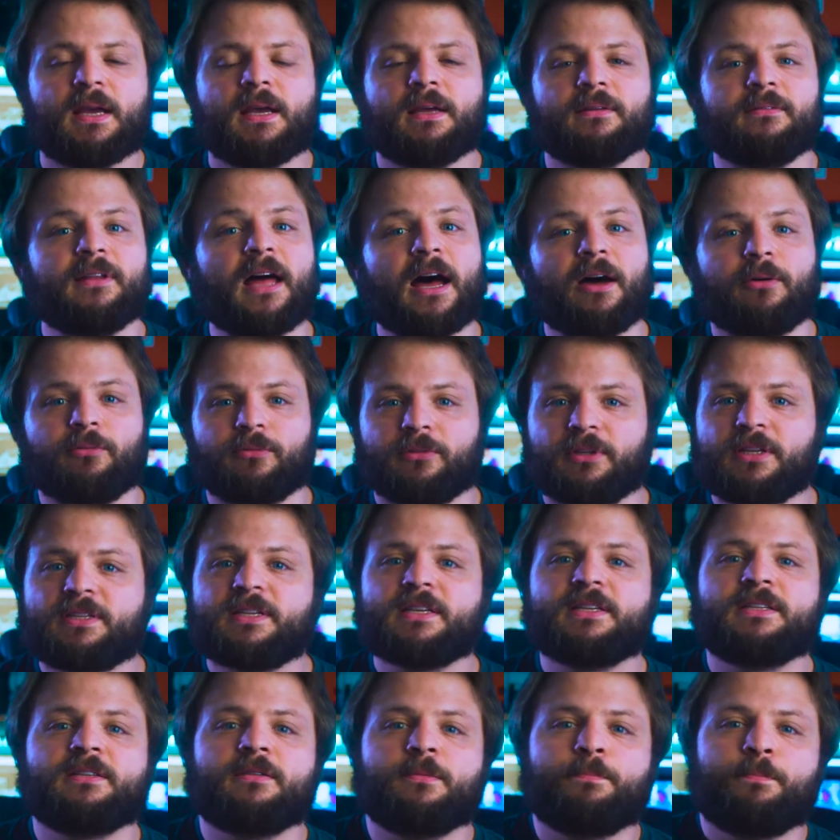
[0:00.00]
Now, this
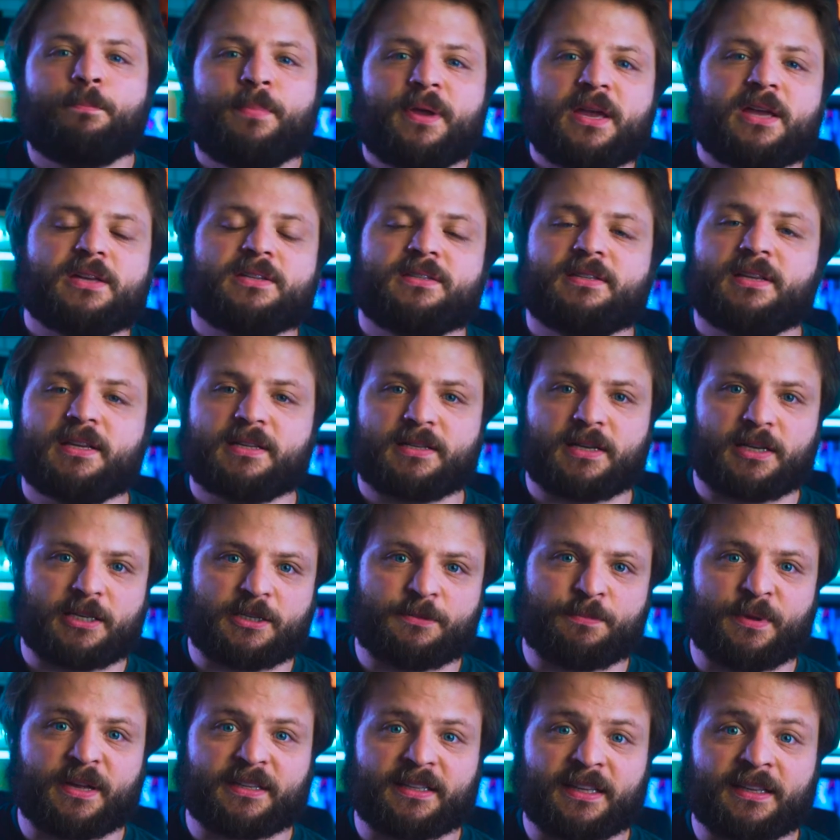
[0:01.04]
is the biggest
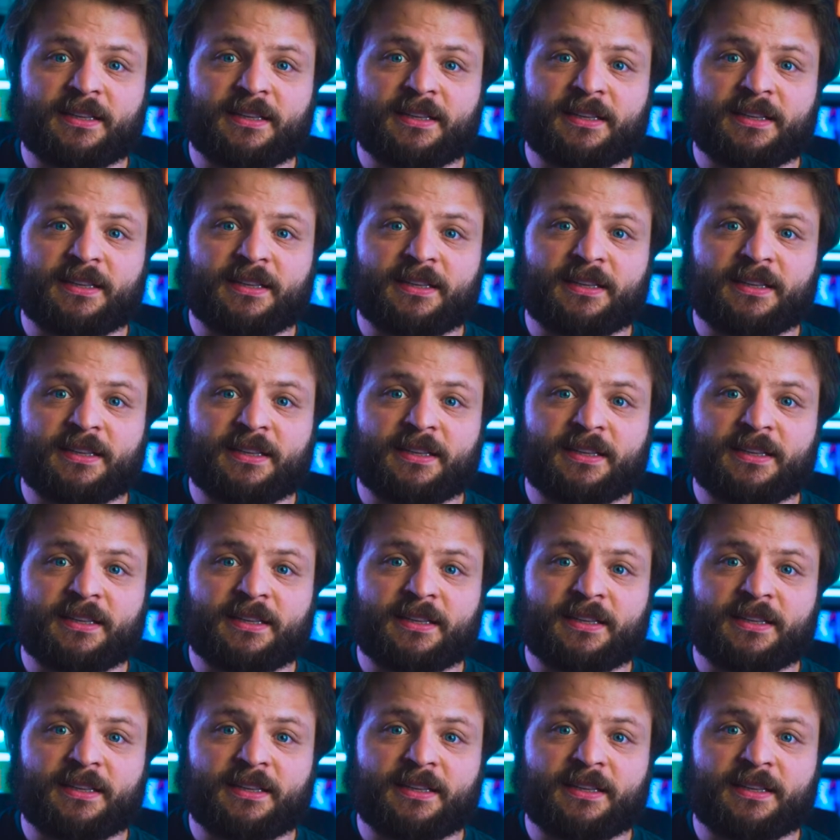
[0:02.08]
disrespect,